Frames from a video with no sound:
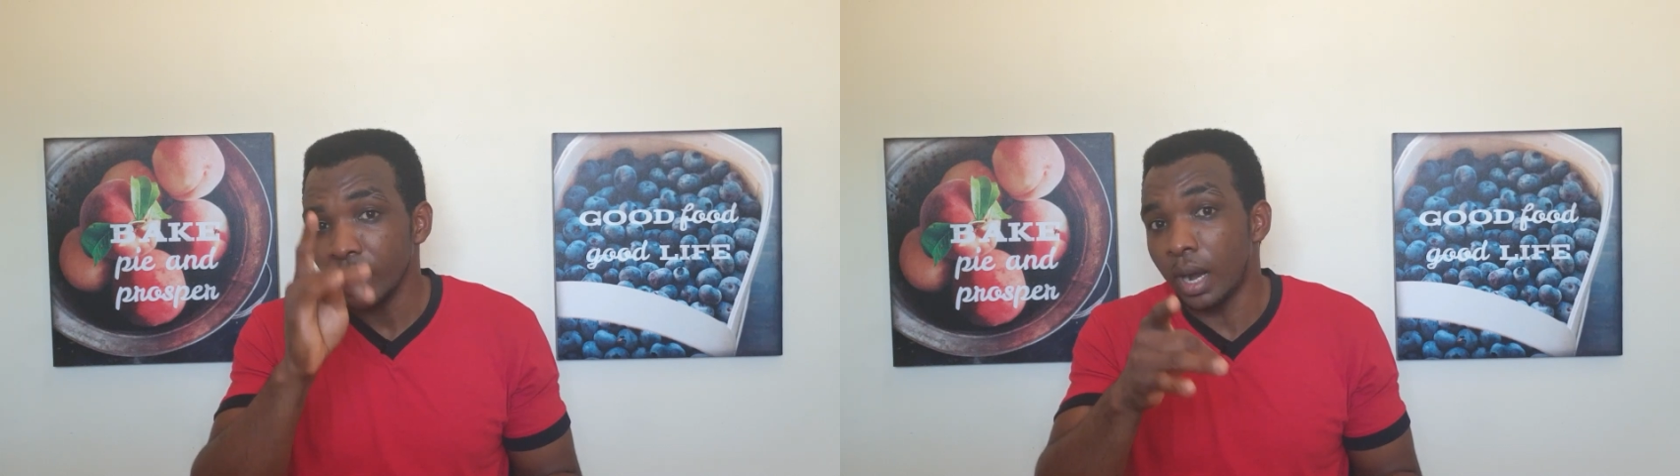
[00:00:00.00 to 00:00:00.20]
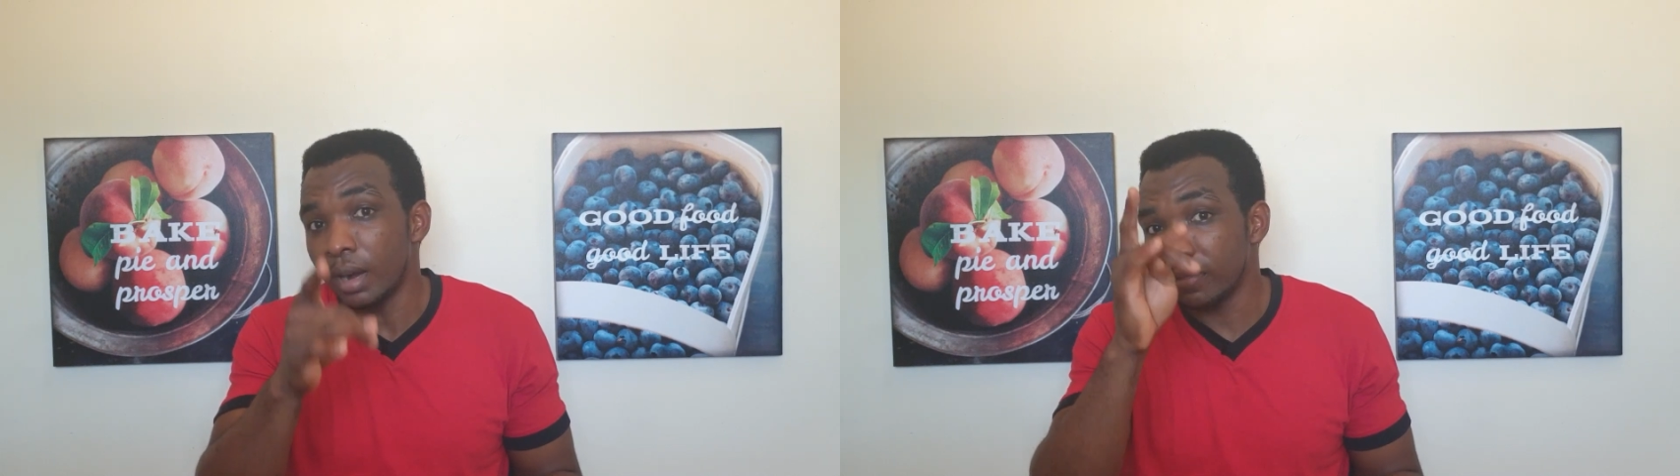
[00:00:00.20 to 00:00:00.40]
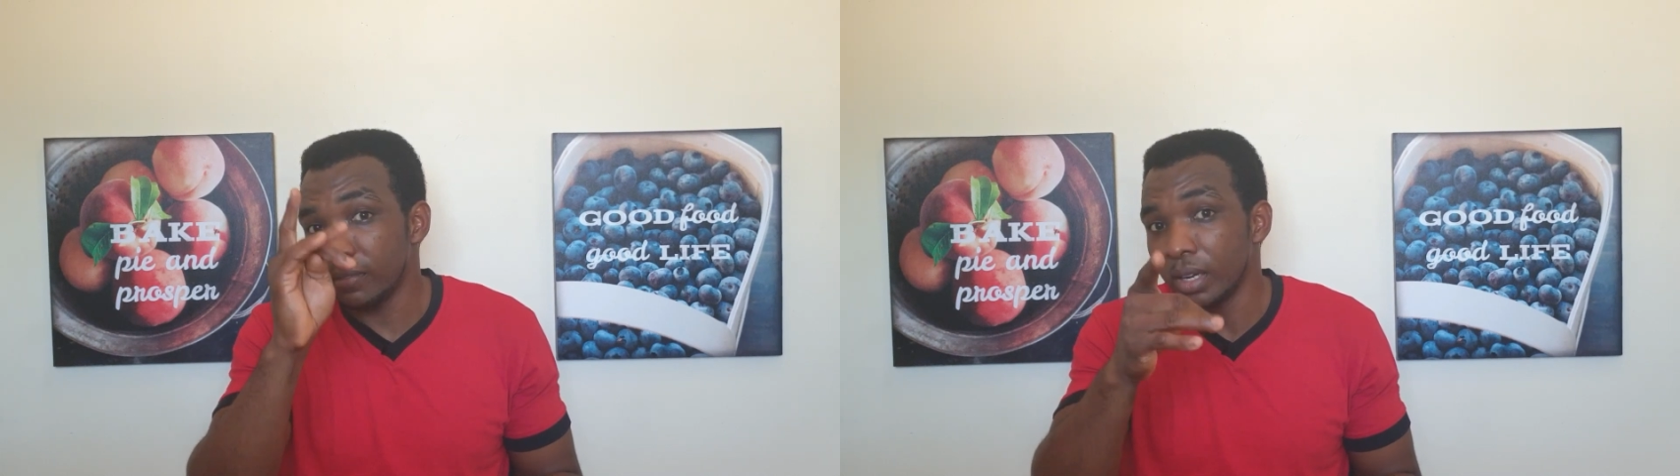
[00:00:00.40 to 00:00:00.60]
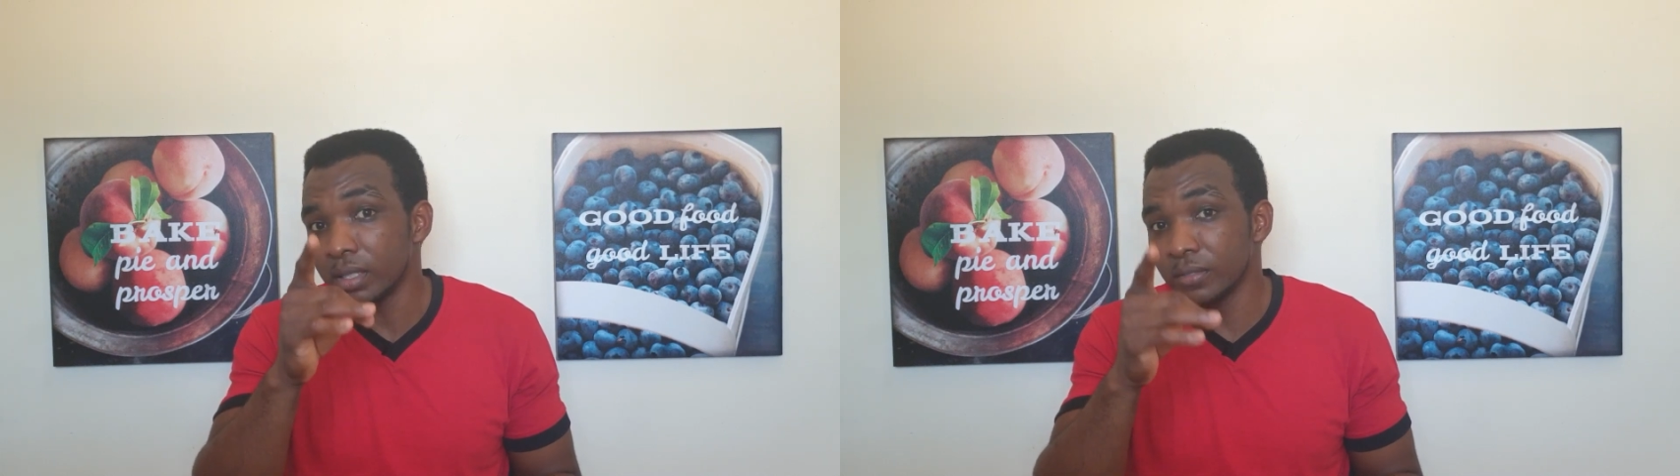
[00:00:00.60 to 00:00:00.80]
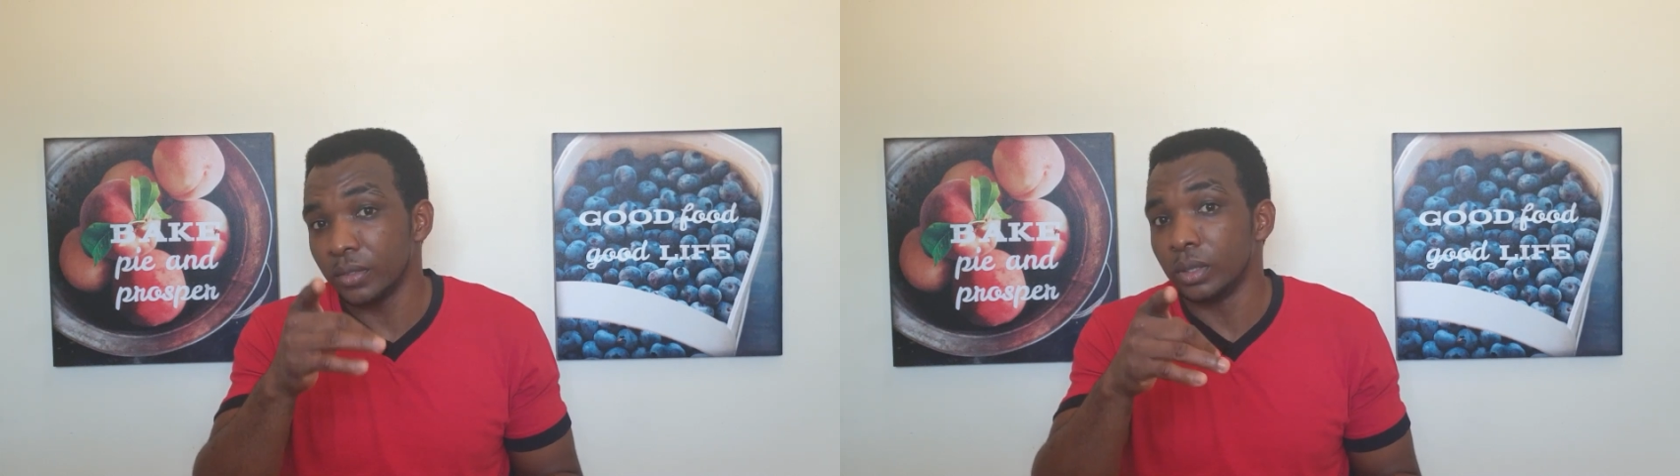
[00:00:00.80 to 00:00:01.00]
of
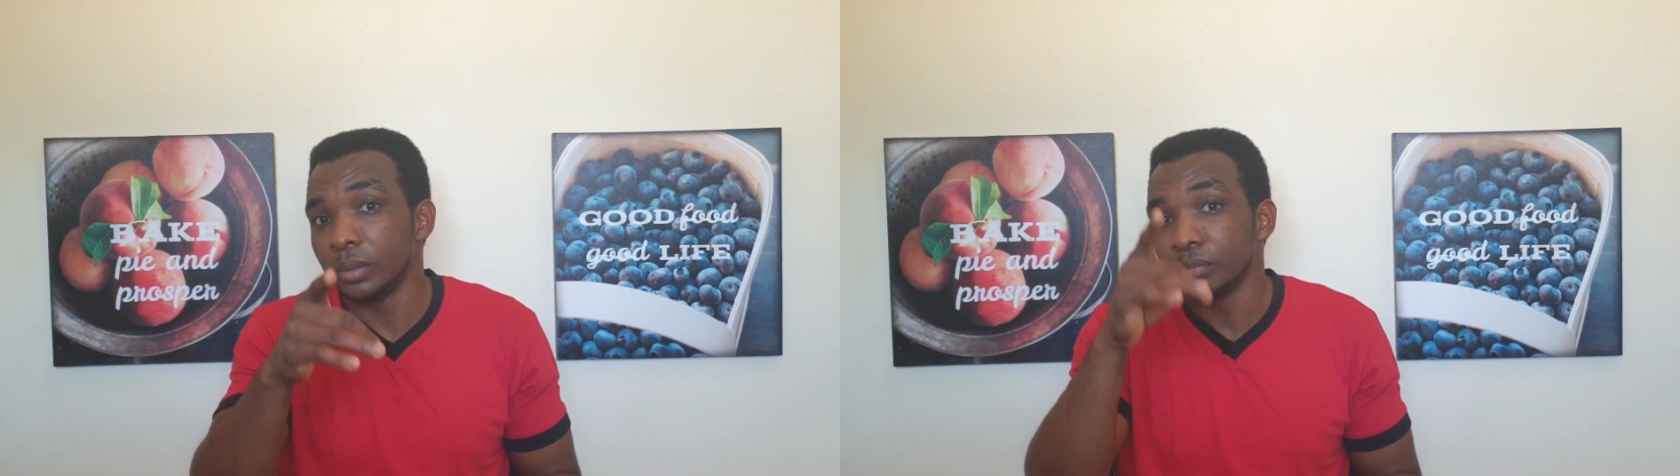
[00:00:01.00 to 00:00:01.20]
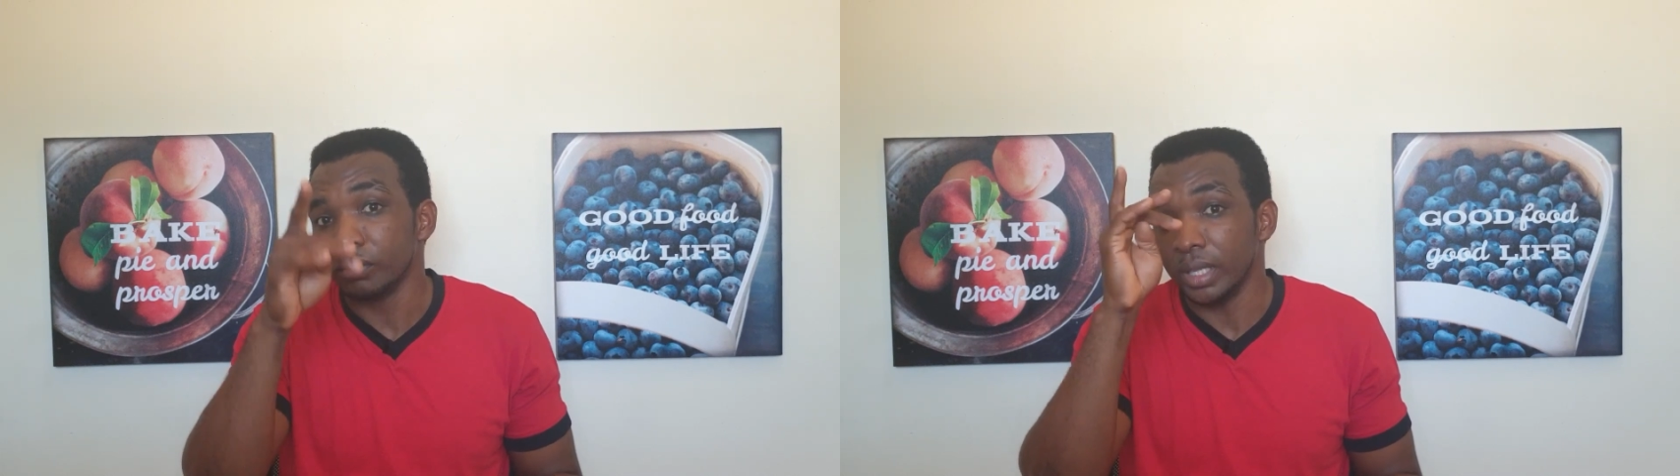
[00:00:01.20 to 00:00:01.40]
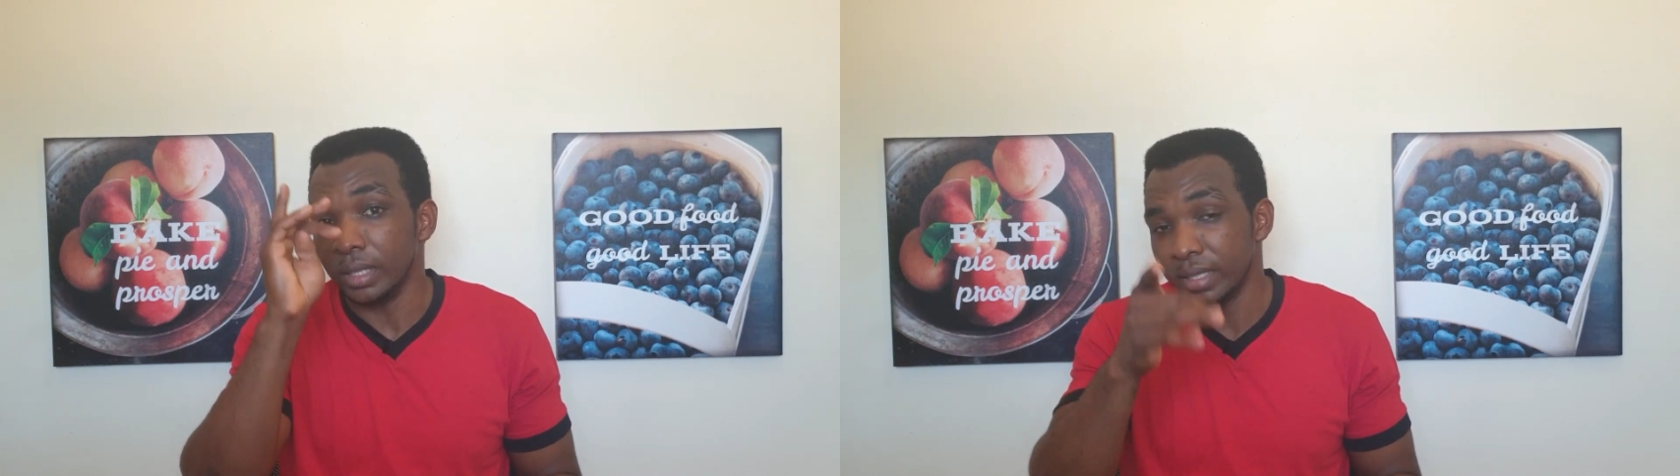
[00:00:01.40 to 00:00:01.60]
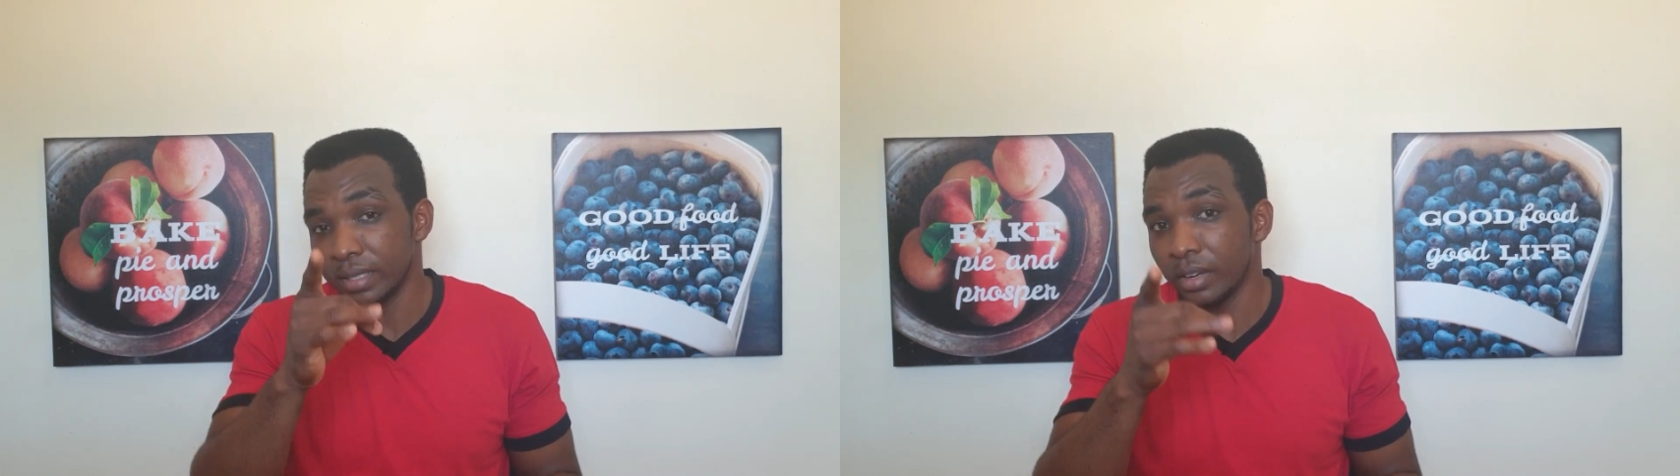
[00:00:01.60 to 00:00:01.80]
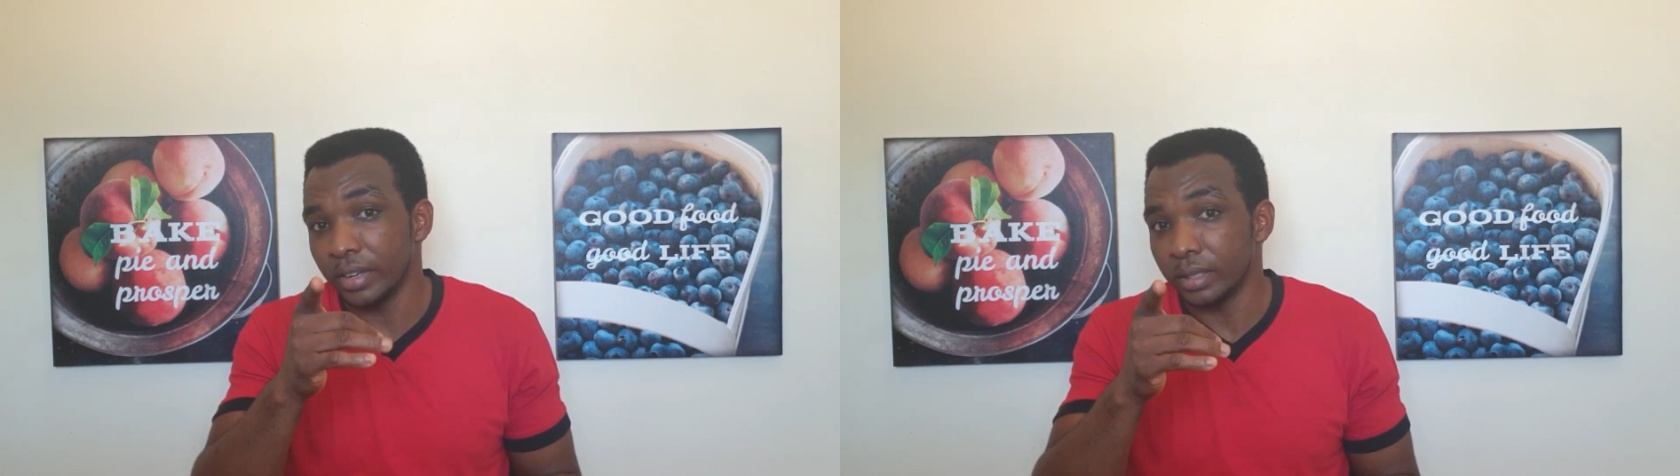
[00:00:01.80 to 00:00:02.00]

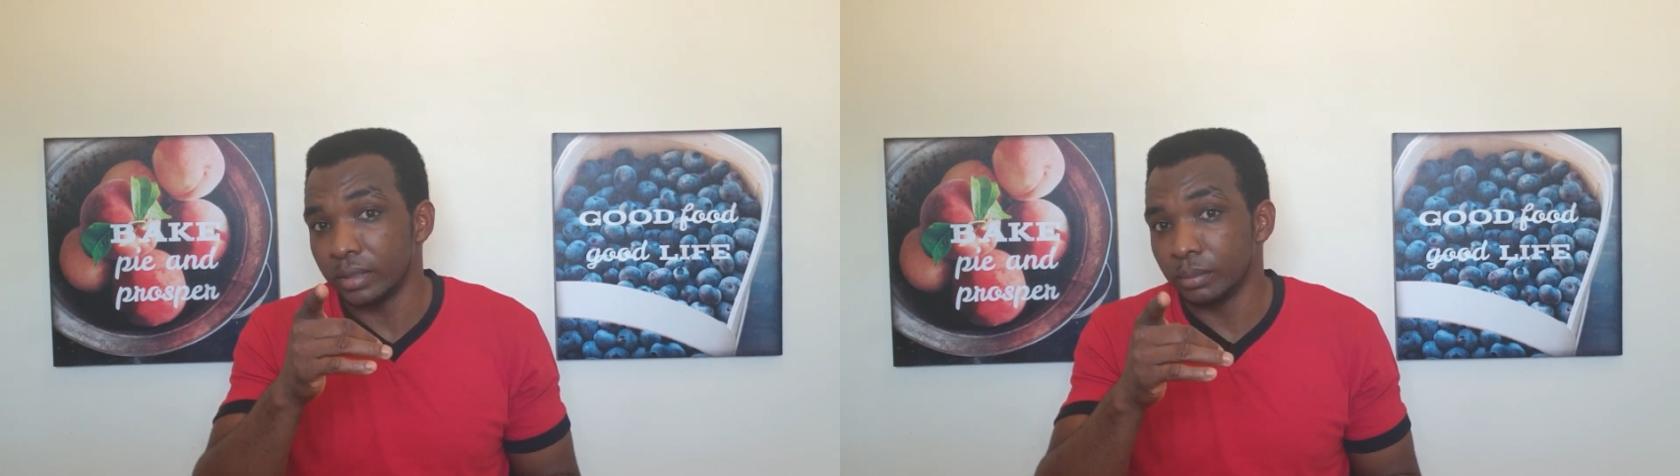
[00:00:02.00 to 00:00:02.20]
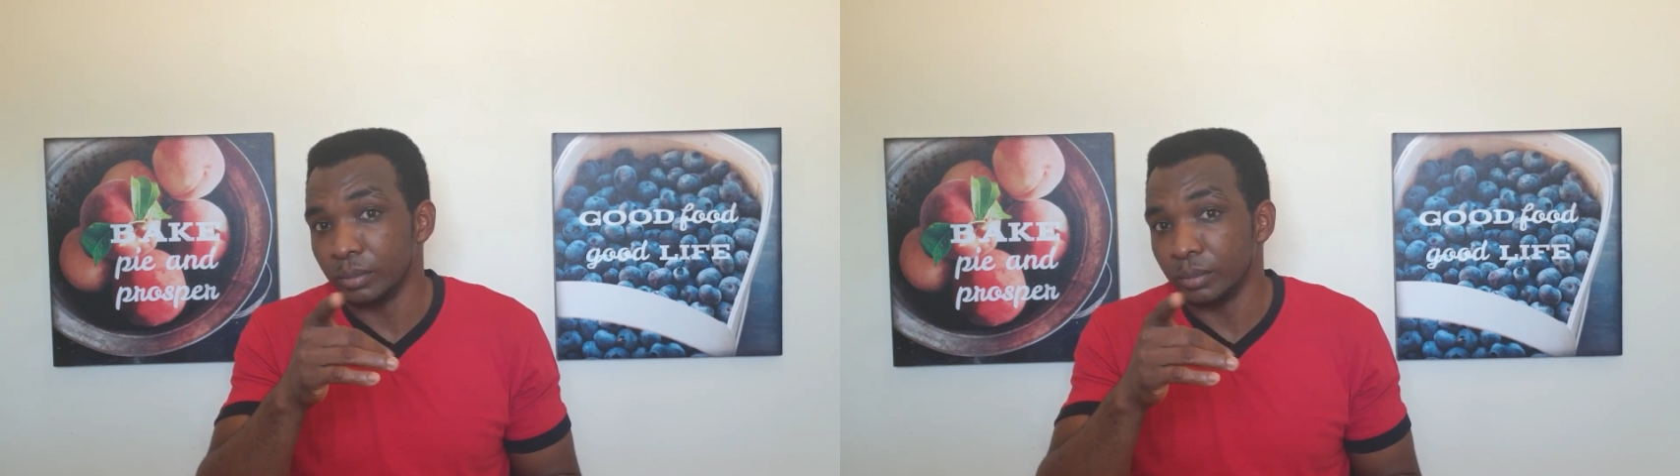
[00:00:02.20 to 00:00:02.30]
phosphoglycerate,